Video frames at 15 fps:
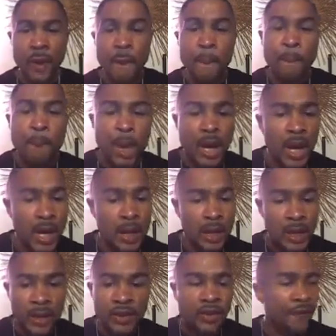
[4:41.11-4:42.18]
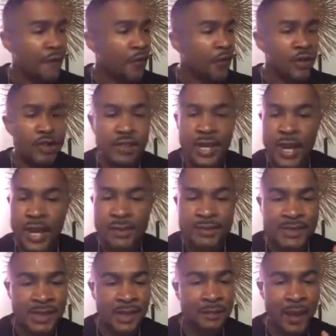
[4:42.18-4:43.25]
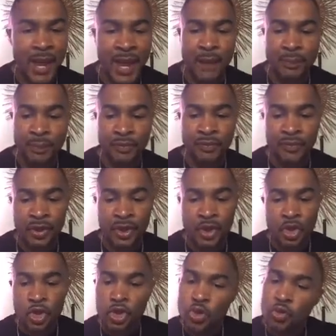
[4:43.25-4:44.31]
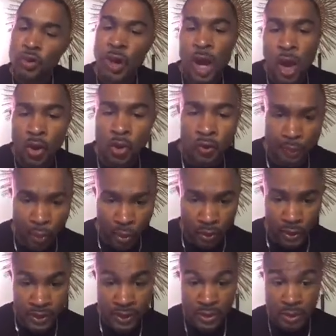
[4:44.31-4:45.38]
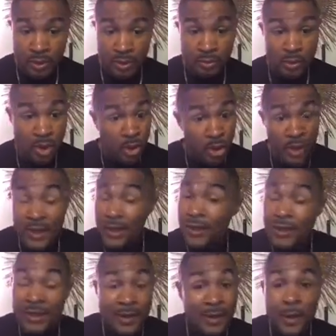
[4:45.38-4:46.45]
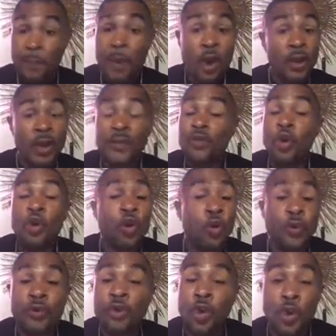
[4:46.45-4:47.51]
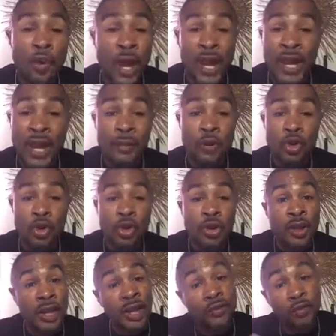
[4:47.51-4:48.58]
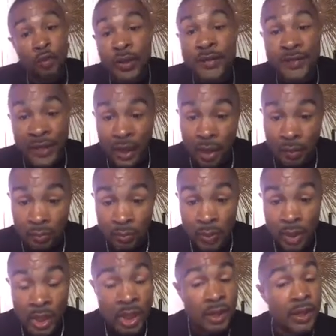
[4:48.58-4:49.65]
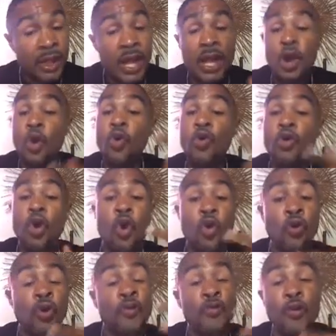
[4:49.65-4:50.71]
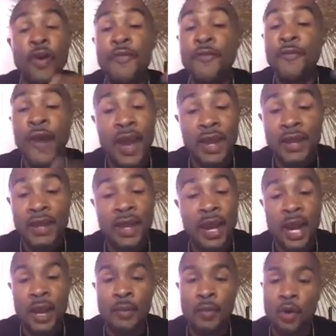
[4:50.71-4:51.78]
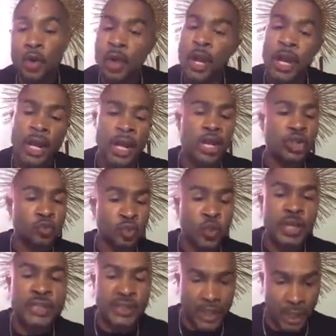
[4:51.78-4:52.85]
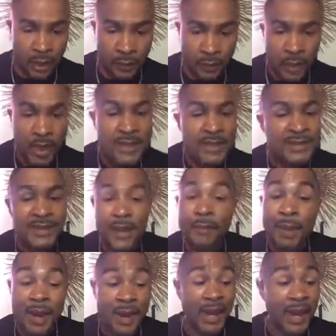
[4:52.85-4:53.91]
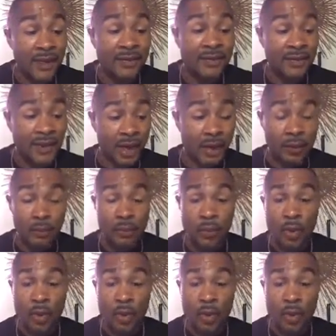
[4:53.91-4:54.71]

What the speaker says: But the first time something happens, you call the police. The police don't know what's going on in our neighborhood unless we tell them. They don't know if we fighting in the neighborhood unless we tell them. Somebody has to tell them.